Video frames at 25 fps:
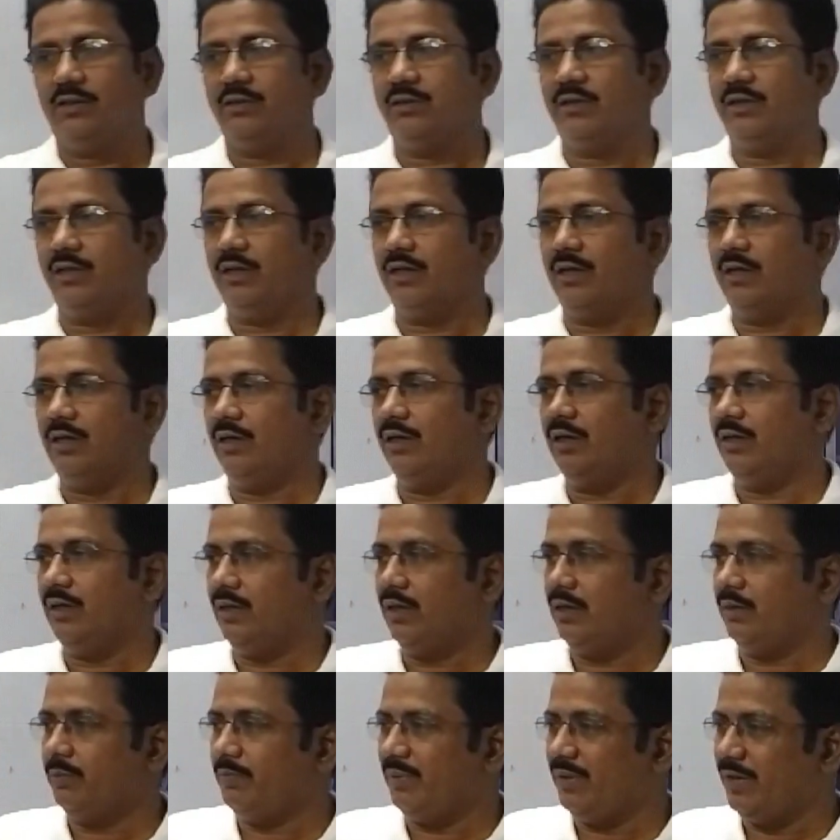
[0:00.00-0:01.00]
the
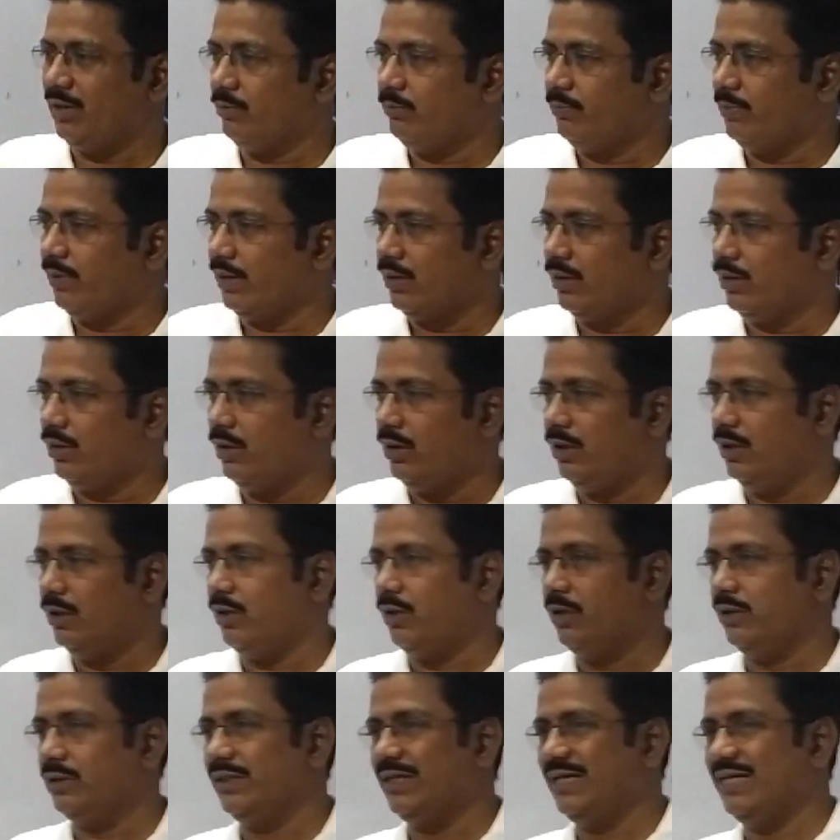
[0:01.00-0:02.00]
Bay of Bengal
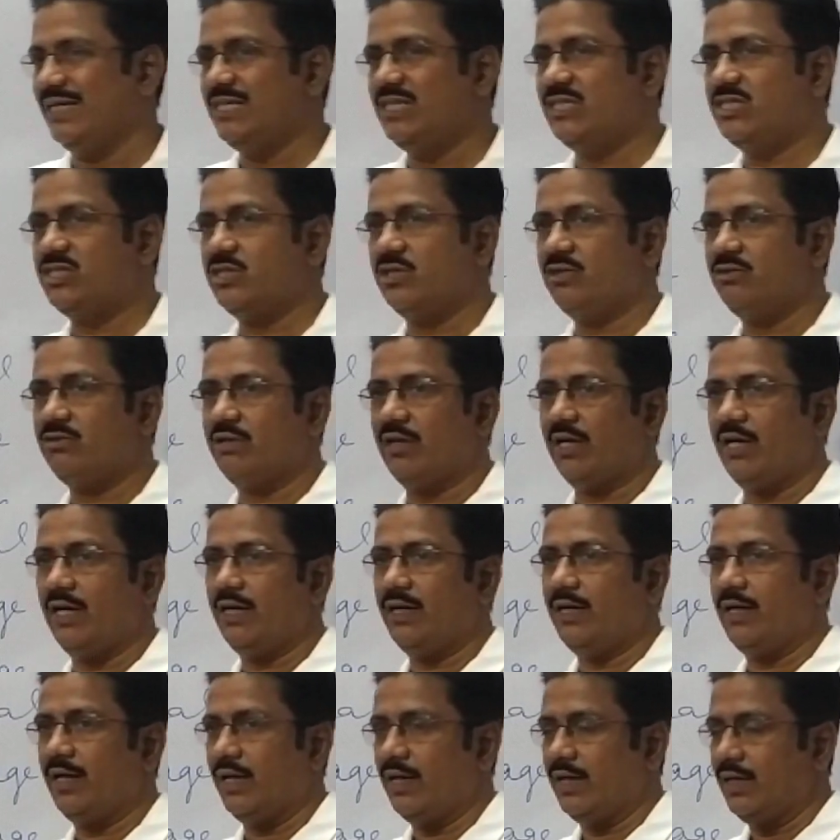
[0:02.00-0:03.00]
on the eastern
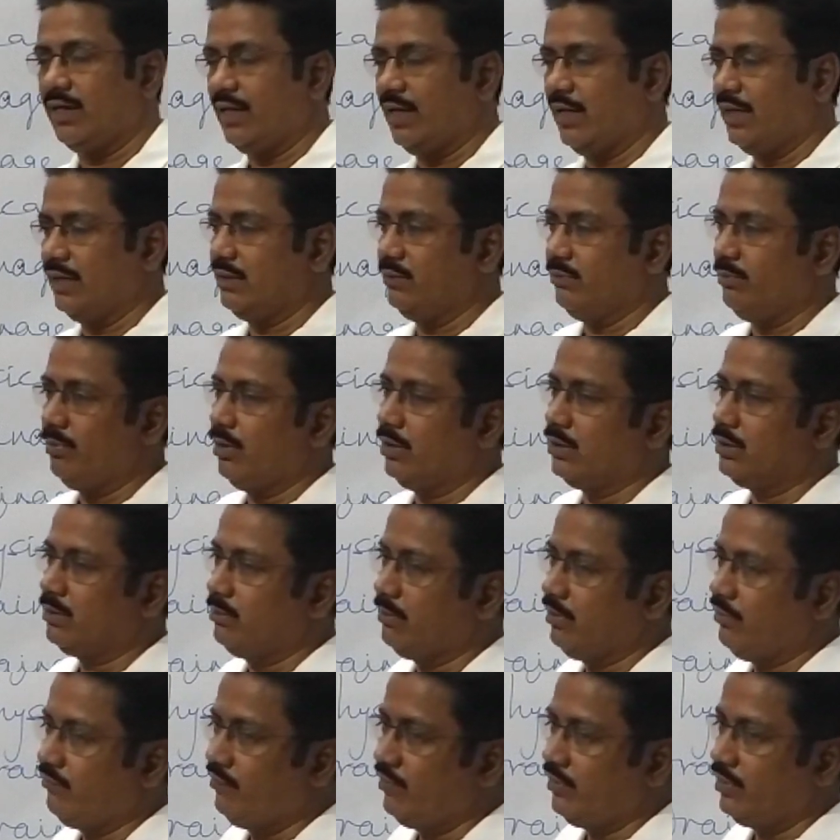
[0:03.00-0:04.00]
side, and at the
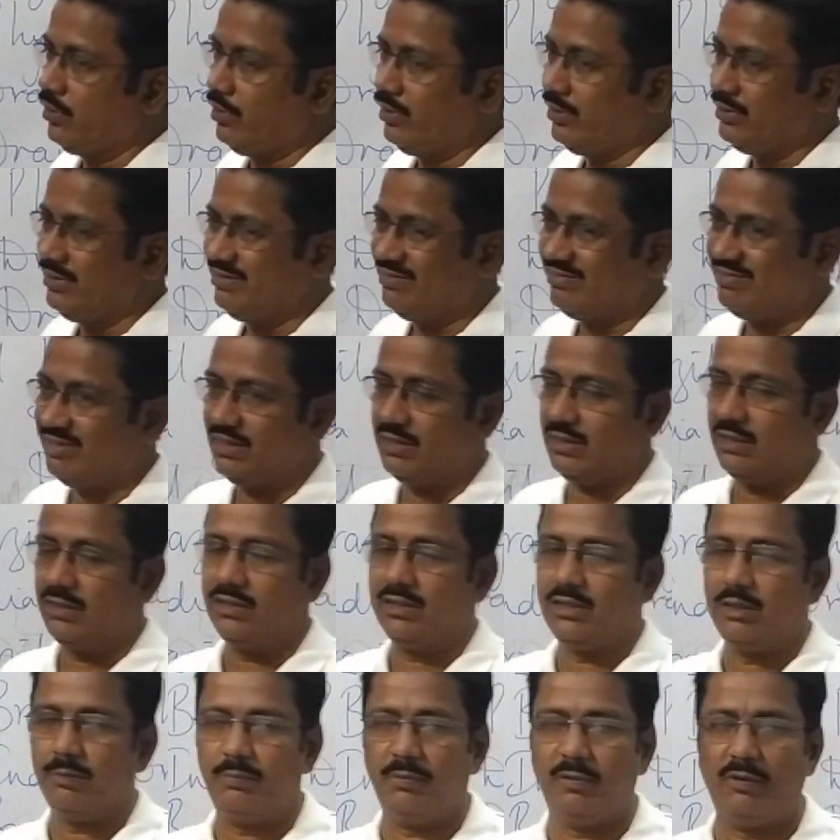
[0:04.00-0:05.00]
bottom of it, or the
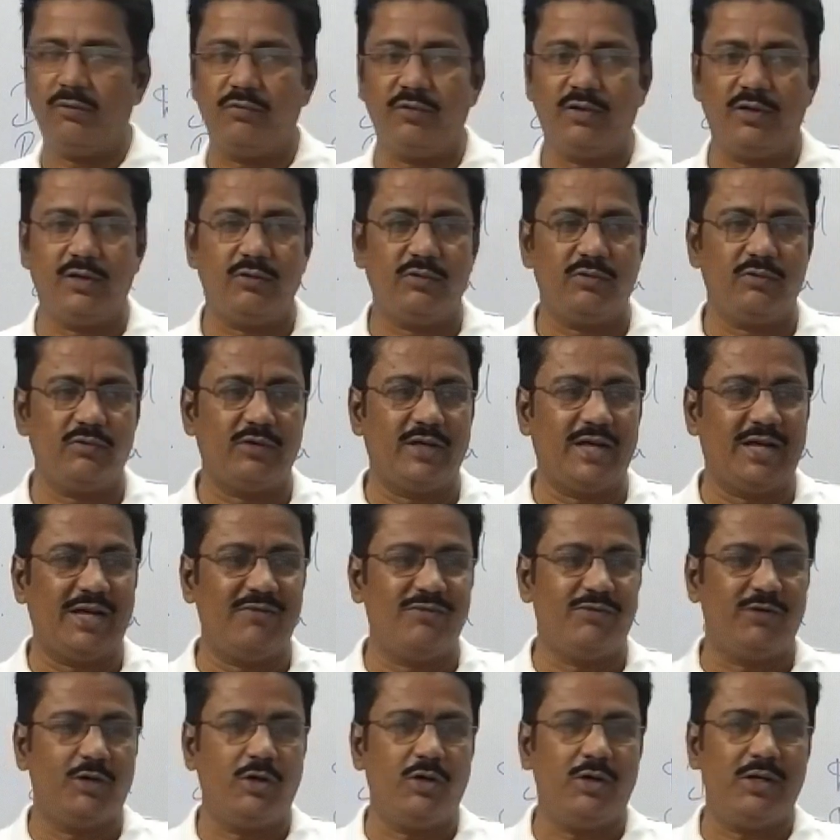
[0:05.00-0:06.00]
southern tip of it, we
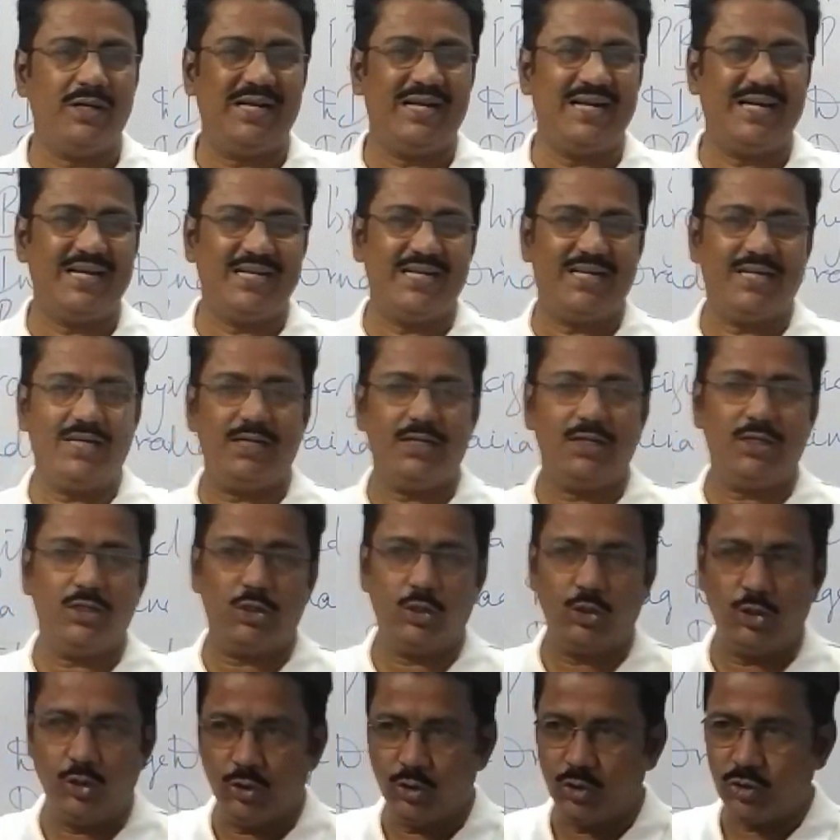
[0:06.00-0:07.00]
have your Indian
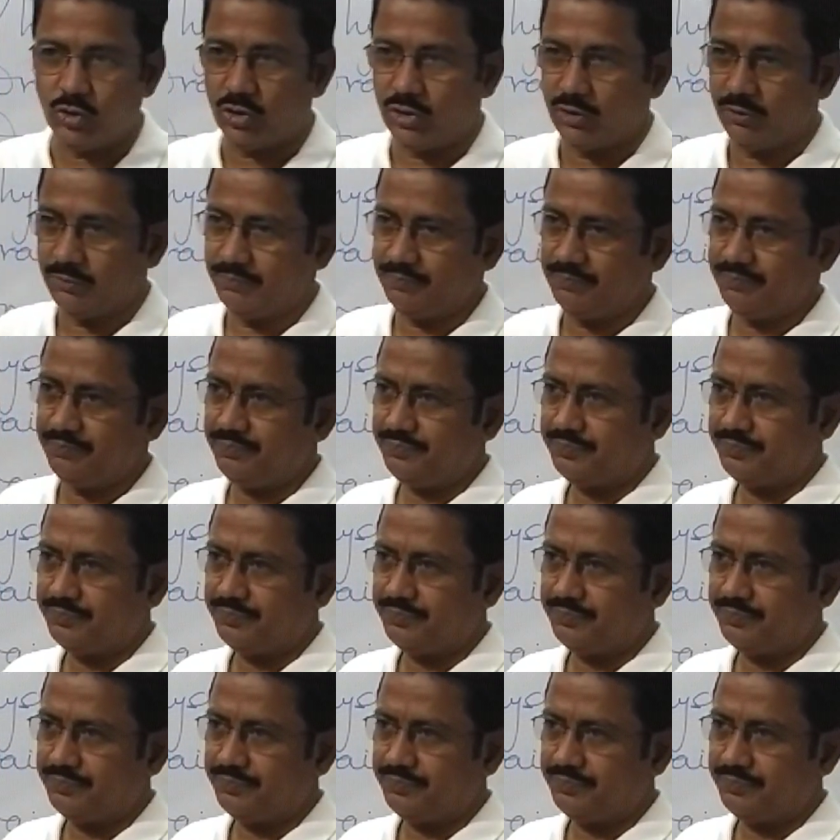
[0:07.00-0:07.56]
Ocean.